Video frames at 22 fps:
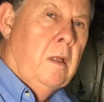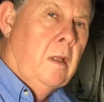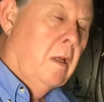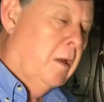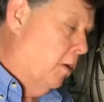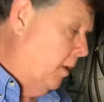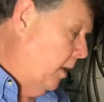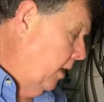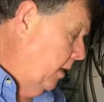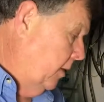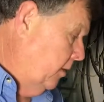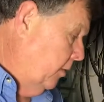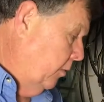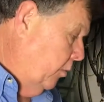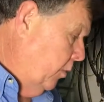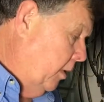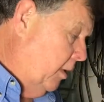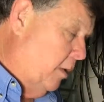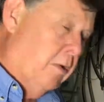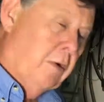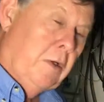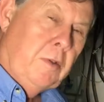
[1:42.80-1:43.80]
Okay, so we're
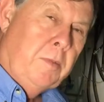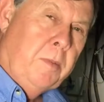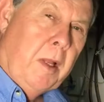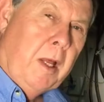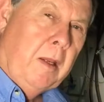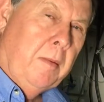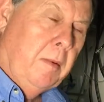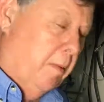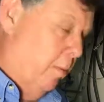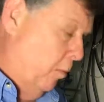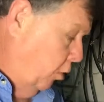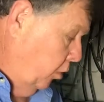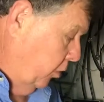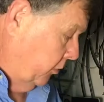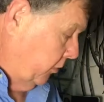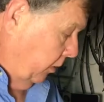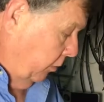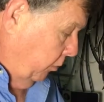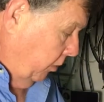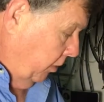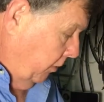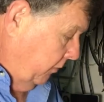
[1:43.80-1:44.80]
ready to explain a bit more.
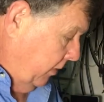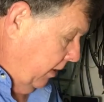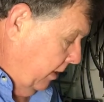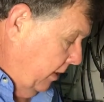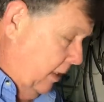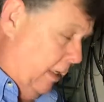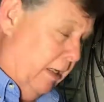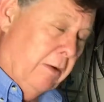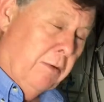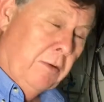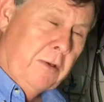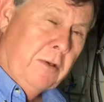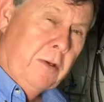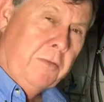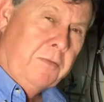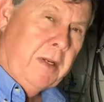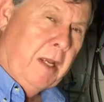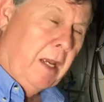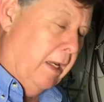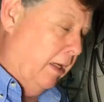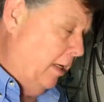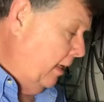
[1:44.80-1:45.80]
So what I've done here is I've
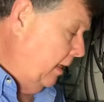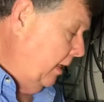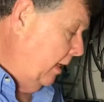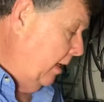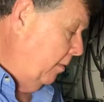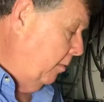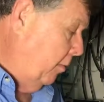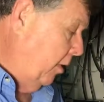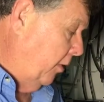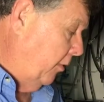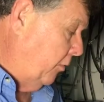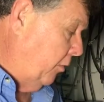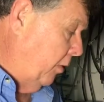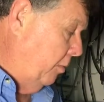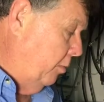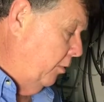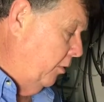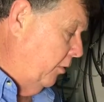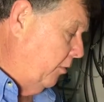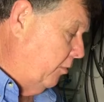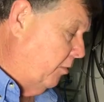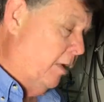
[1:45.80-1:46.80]
taken out my
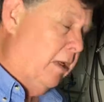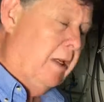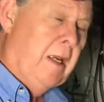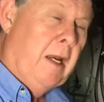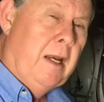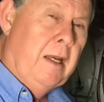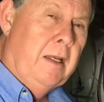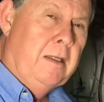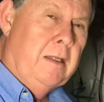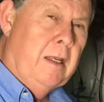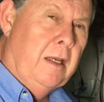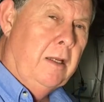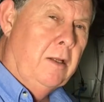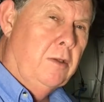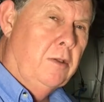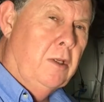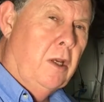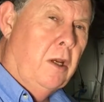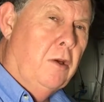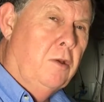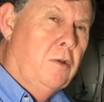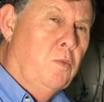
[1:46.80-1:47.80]
3.3Ks out of
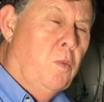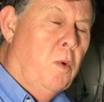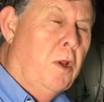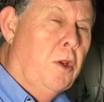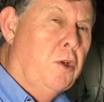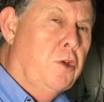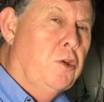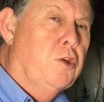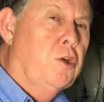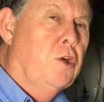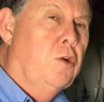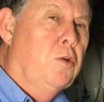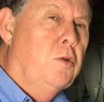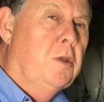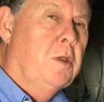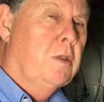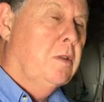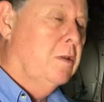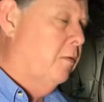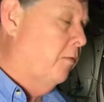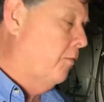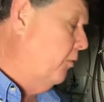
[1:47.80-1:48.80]
zones 1 and 2
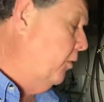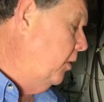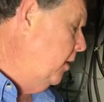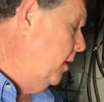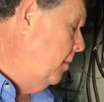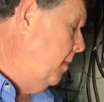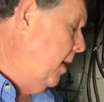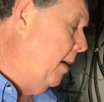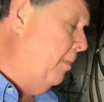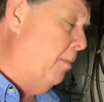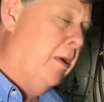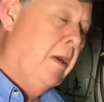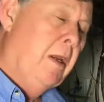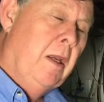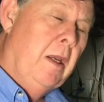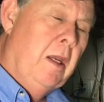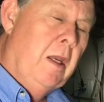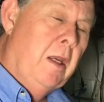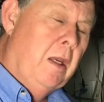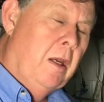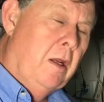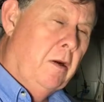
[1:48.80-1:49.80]
just to free them up.
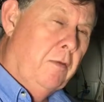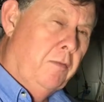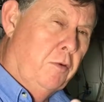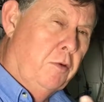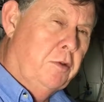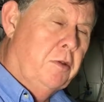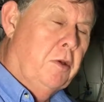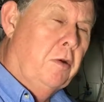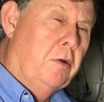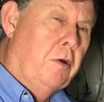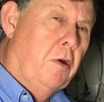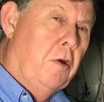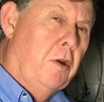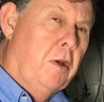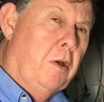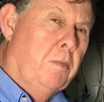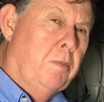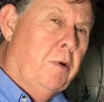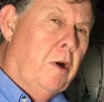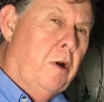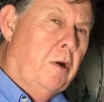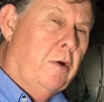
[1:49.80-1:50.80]
And I've also gone
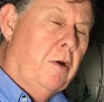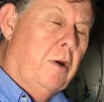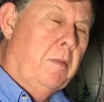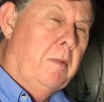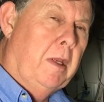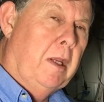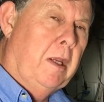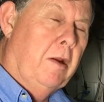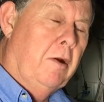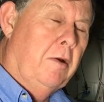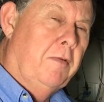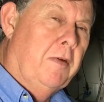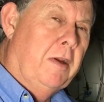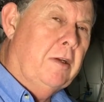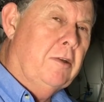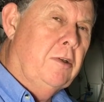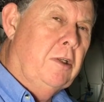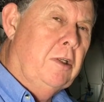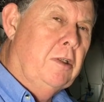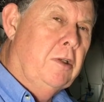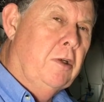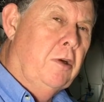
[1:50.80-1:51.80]
into programming and I've
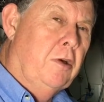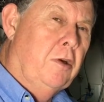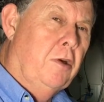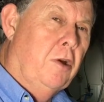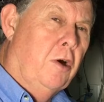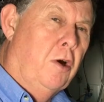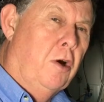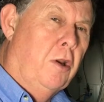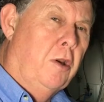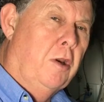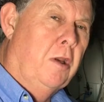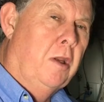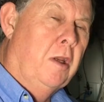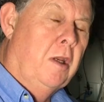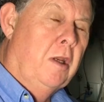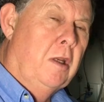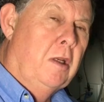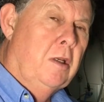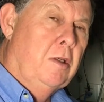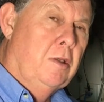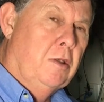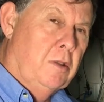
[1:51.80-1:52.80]
actually turned on
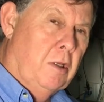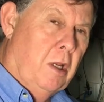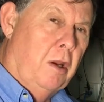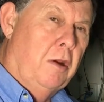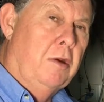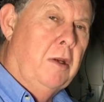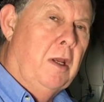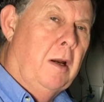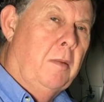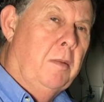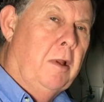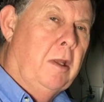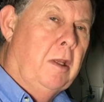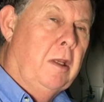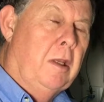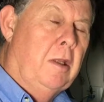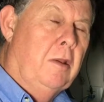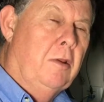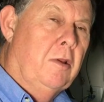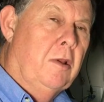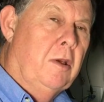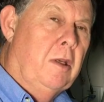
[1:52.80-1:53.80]
zone
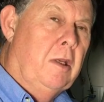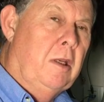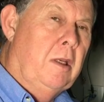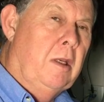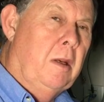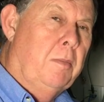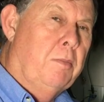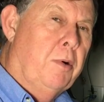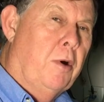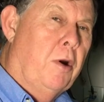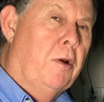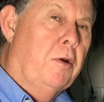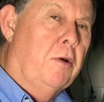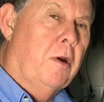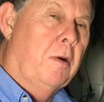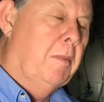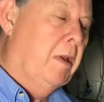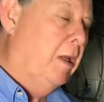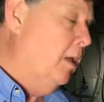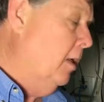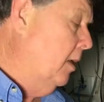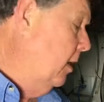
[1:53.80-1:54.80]
doubling in the uh,
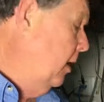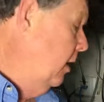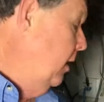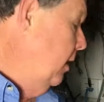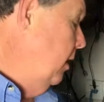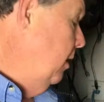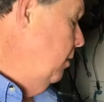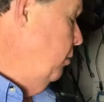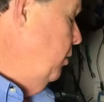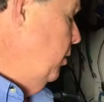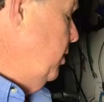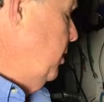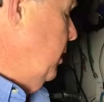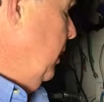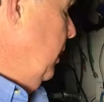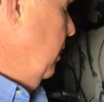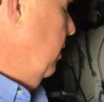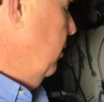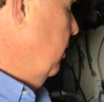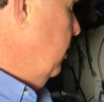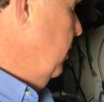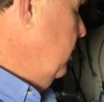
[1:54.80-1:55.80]
programming which now